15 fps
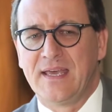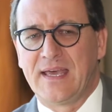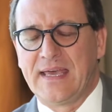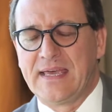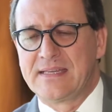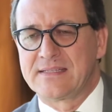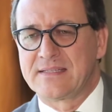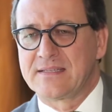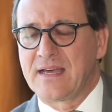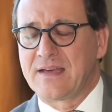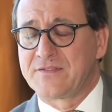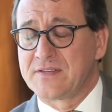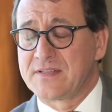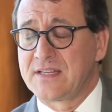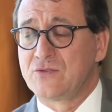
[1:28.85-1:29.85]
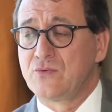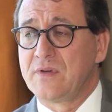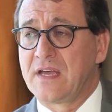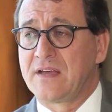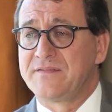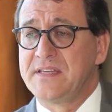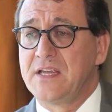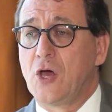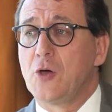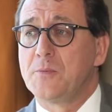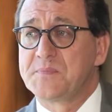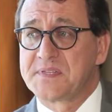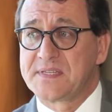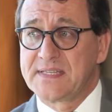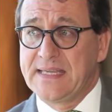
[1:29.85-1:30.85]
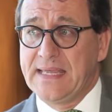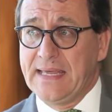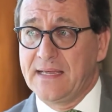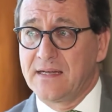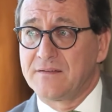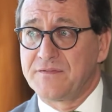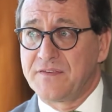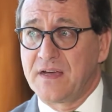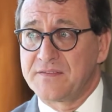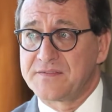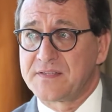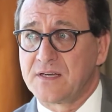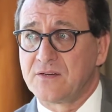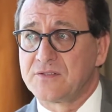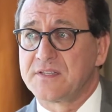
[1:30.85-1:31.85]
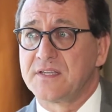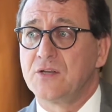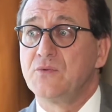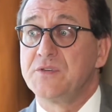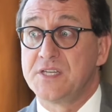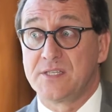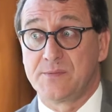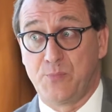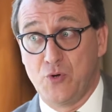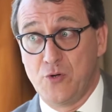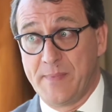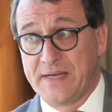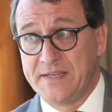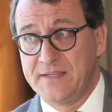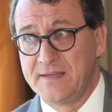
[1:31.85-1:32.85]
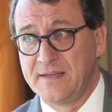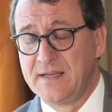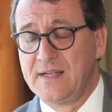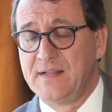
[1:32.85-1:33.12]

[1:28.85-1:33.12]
And after that, we have the upscale 5-star hotel, which is Pullman.